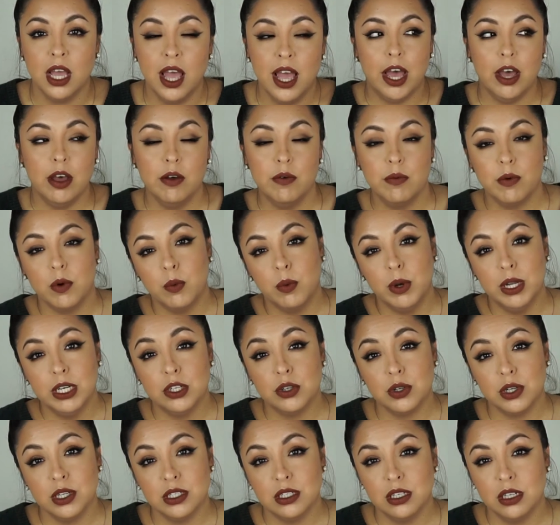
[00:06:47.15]
However,
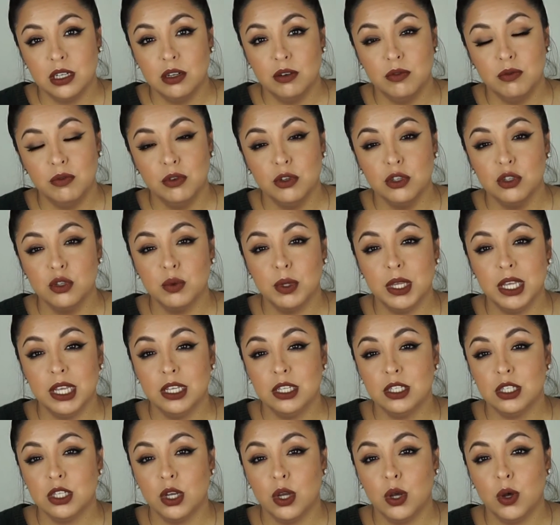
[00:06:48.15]
winter isn't in full
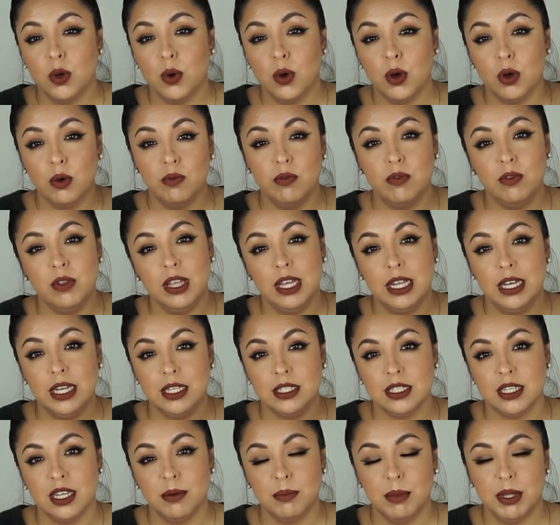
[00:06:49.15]
swing, so hopefully it
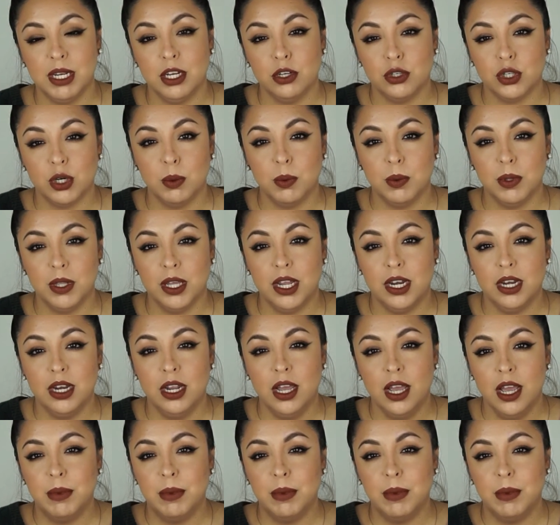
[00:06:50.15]
doesn't give me any trouble then.